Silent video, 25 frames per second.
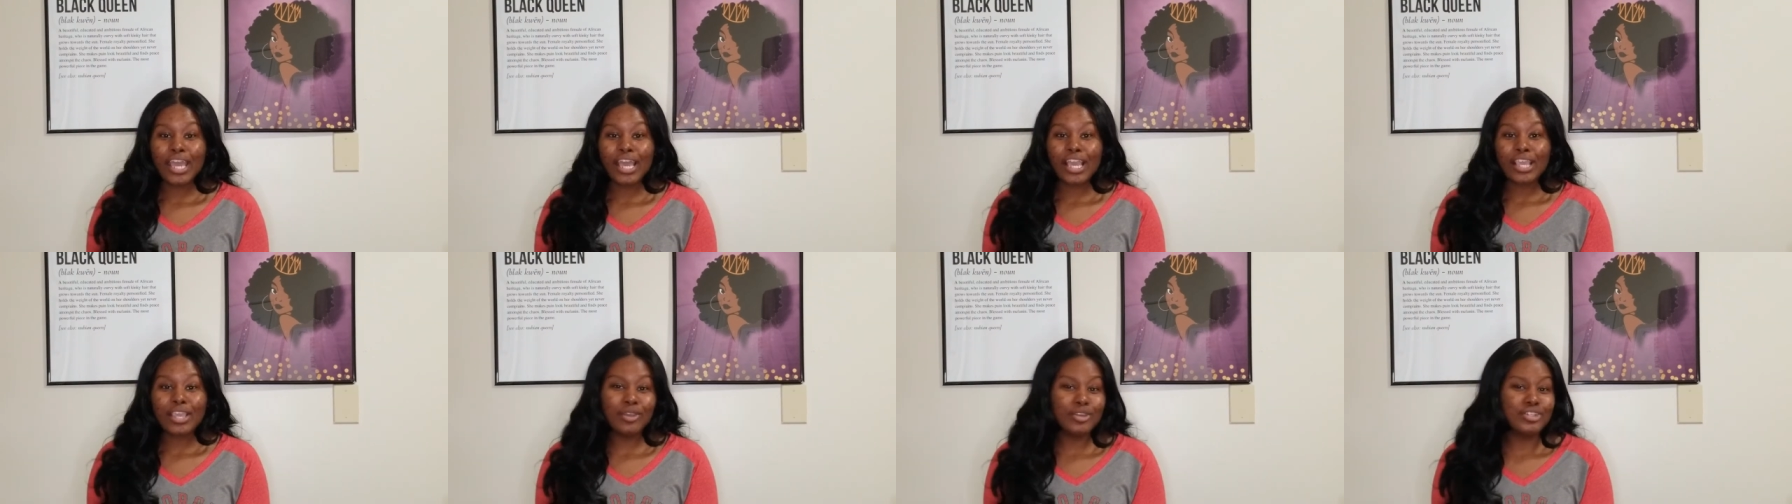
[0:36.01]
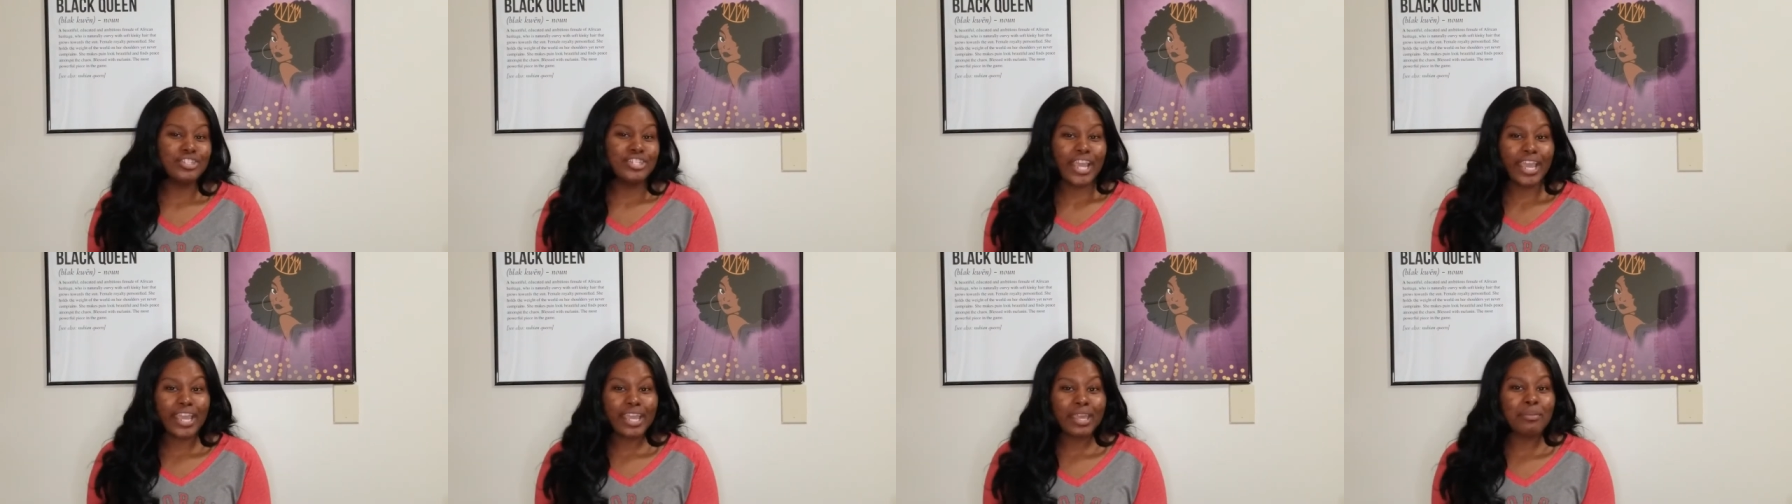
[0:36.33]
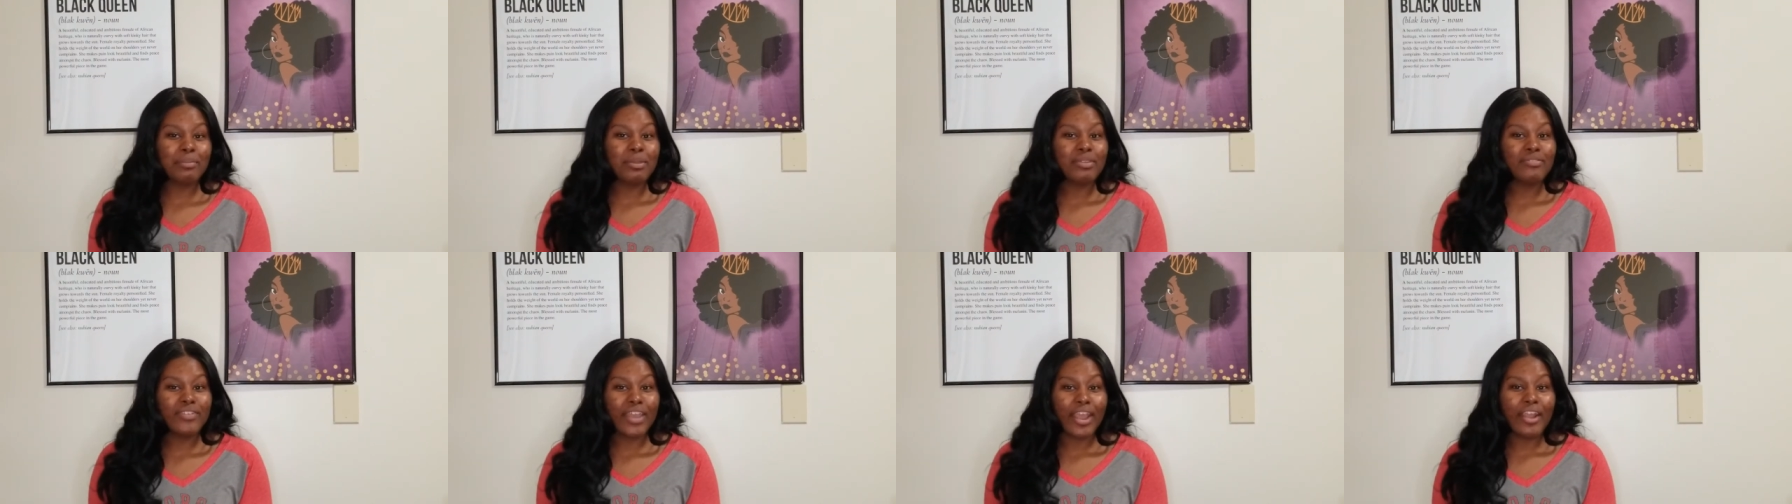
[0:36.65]
Usually it can
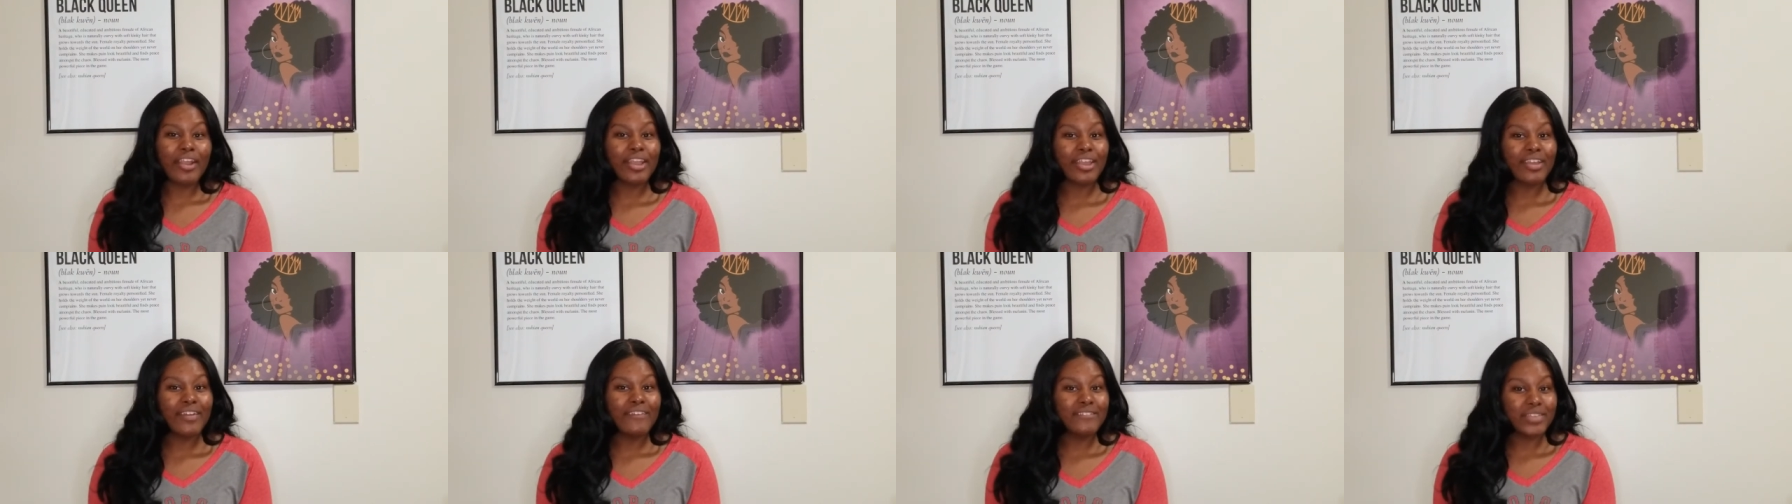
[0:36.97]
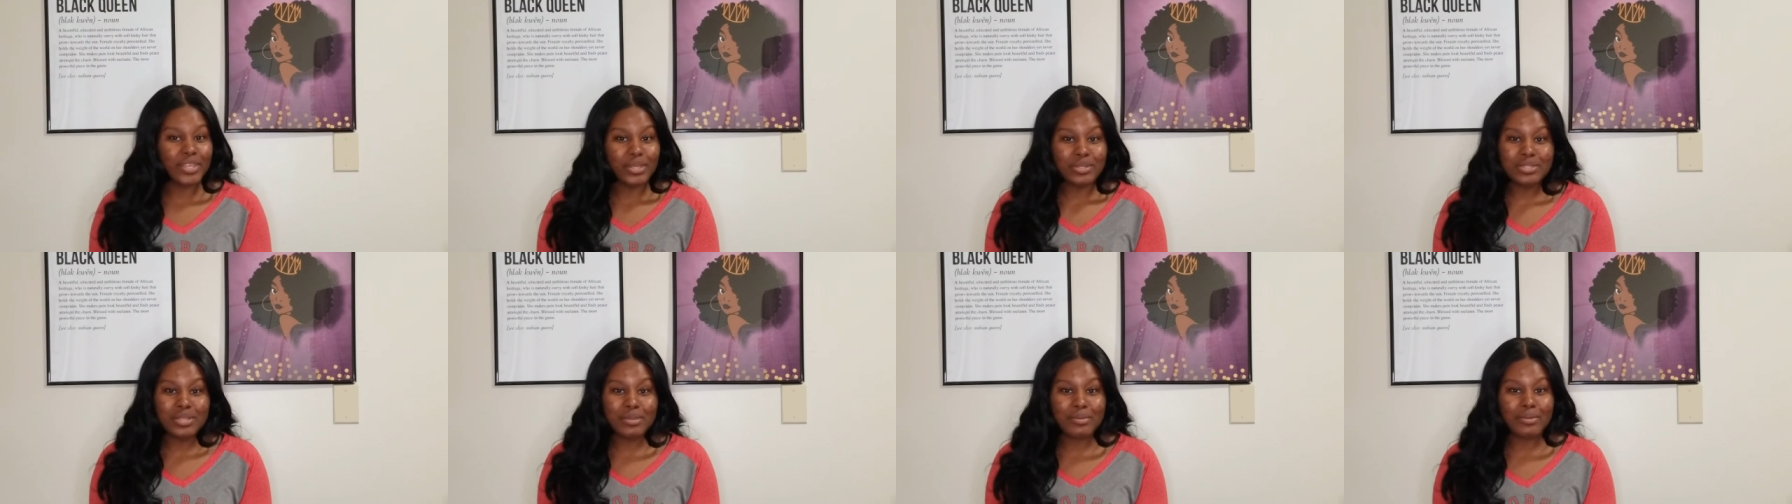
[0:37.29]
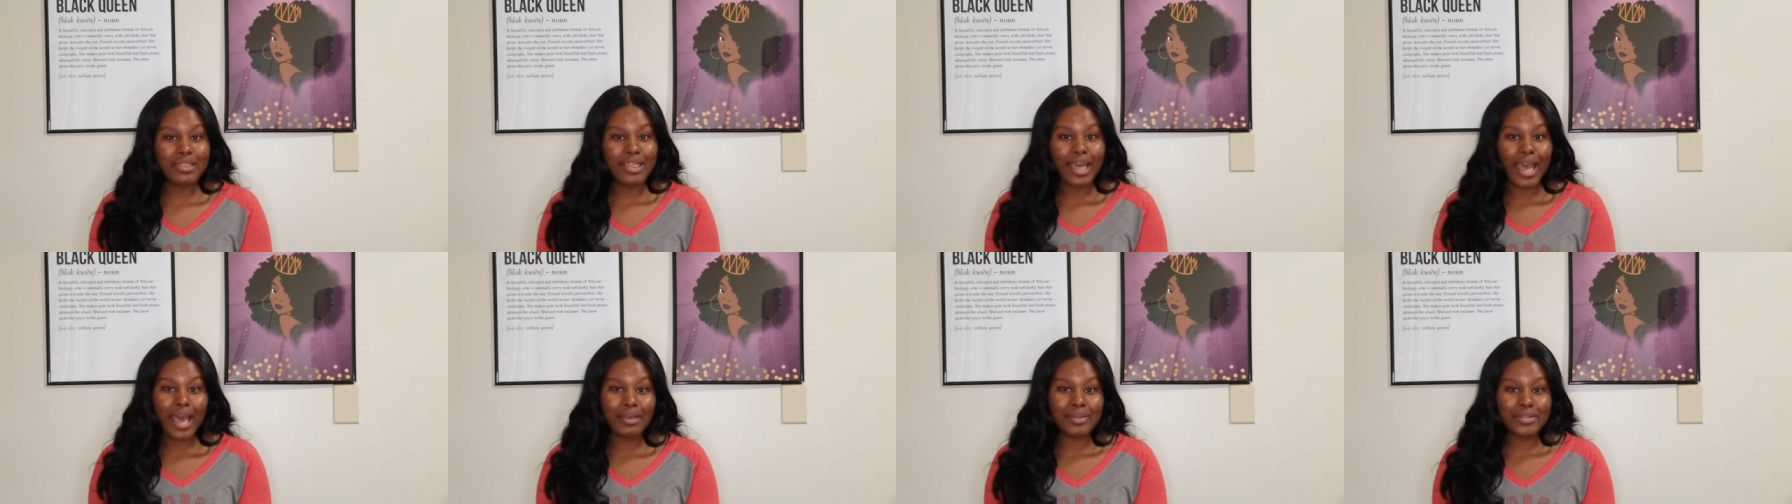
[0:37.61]
be very confusing
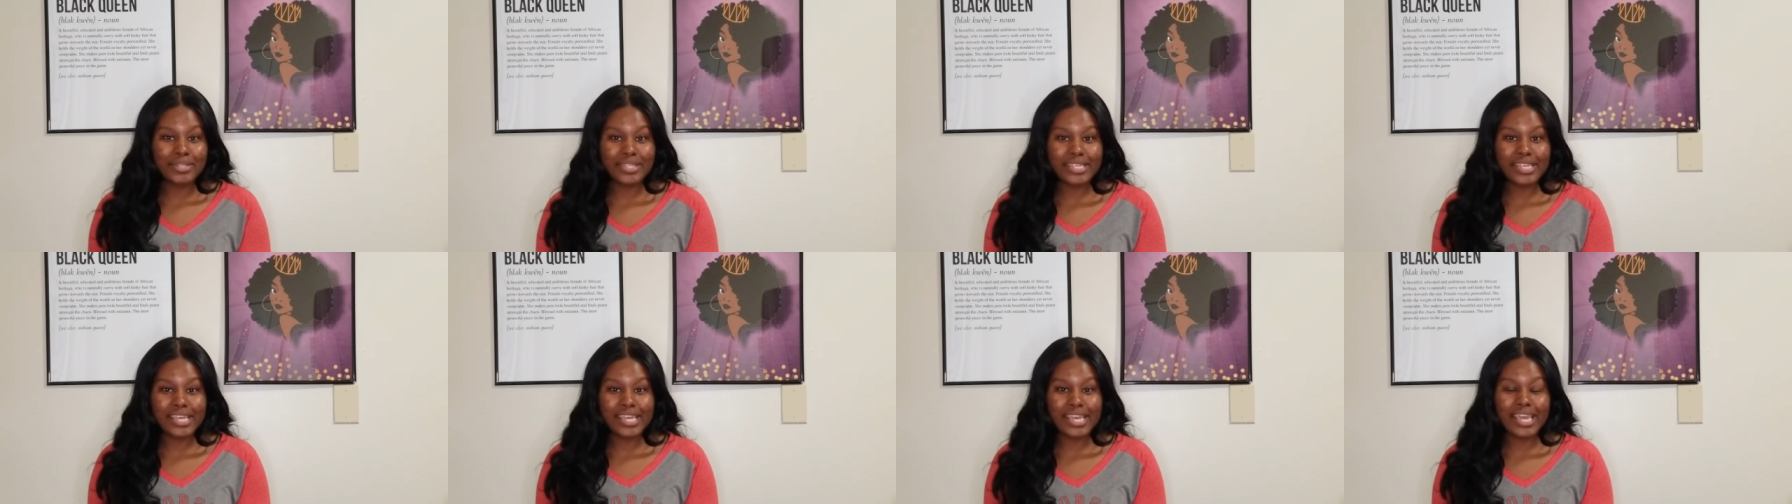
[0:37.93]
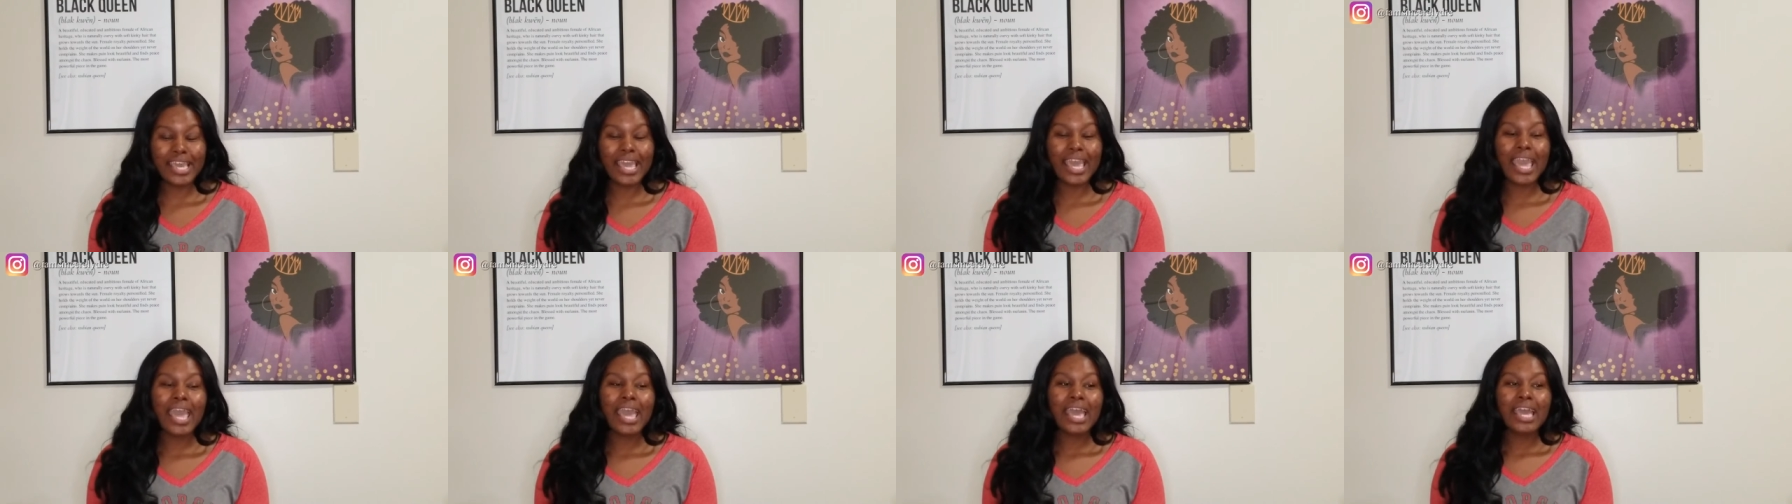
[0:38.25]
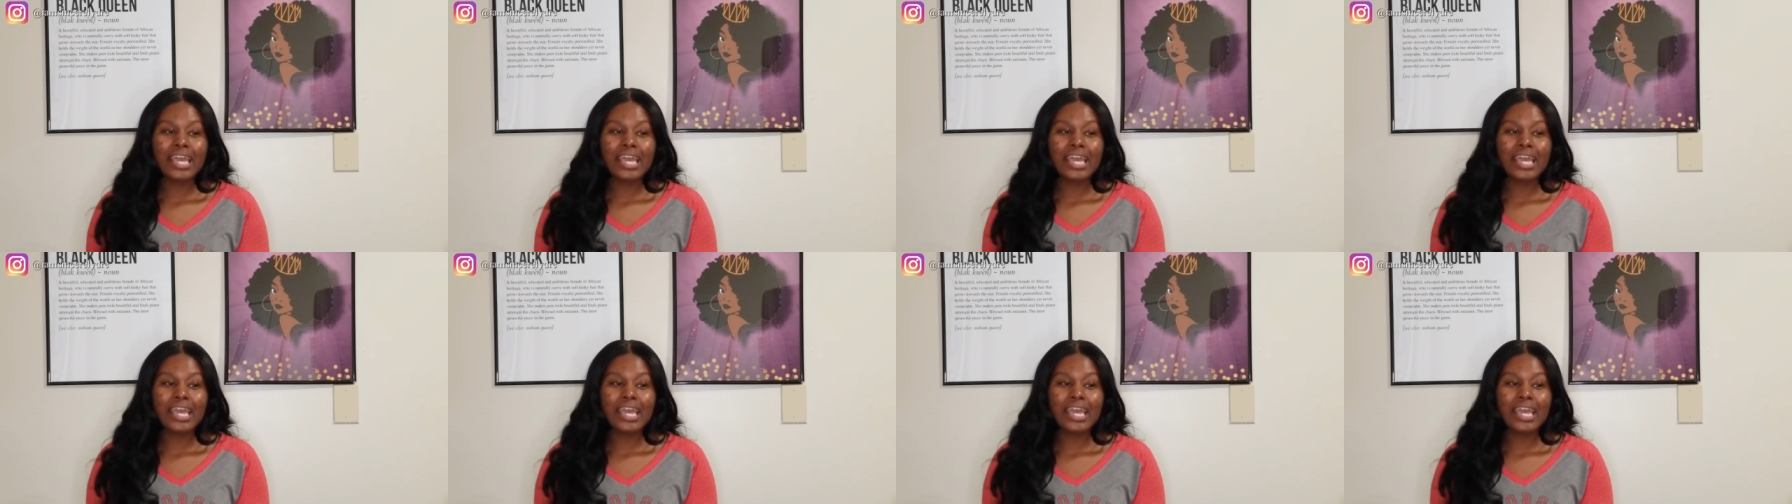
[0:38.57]
with housing,